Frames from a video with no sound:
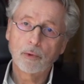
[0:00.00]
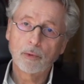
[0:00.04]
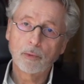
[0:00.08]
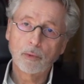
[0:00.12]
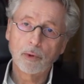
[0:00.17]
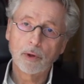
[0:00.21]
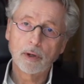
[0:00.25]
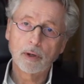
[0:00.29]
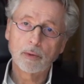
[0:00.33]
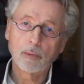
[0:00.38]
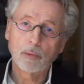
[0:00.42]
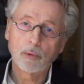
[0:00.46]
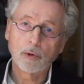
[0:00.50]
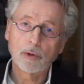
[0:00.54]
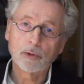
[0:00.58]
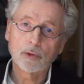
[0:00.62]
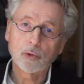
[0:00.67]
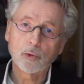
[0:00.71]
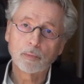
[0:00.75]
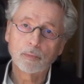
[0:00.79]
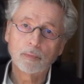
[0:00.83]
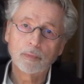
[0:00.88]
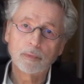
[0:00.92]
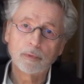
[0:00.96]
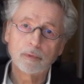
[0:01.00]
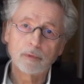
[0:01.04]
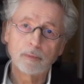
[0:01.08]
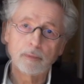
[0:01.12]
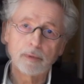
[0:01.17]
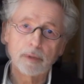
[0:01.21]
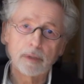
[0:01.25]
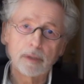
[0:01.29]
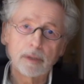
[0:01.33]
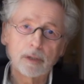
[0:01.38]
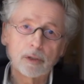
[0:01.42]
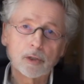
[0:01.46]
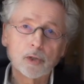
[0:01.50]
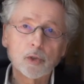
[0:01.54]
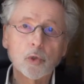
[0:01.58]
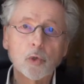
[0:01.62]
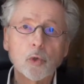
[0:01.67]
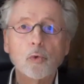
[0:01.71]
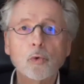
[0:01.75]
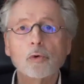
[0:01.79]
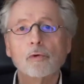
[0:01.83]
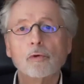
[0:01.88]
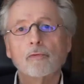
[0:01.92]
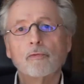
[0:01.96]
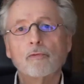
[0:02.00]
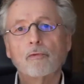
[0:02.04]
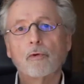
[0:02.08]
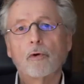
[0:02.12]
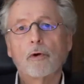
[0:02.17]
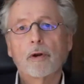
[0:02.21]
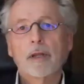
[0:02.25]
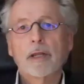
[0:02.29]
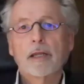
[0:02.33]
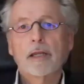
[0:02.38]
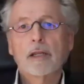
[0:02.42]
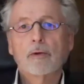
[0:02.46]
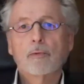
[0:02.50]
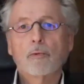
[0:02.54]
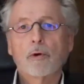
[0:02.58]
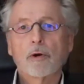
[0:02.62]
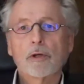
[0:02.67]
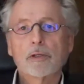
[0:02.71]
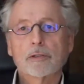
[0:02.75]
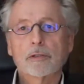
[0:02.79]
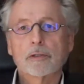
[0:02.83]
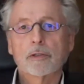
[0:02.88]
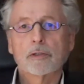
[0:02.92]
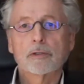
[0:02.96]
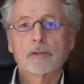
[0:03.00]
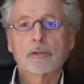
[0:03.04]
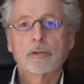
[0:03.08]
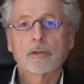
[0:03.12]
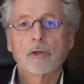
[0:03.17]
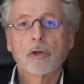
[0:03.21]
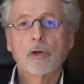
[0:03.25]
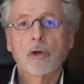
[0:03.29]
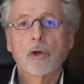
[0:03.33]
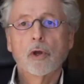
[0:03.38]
want to be a tool for healing voices,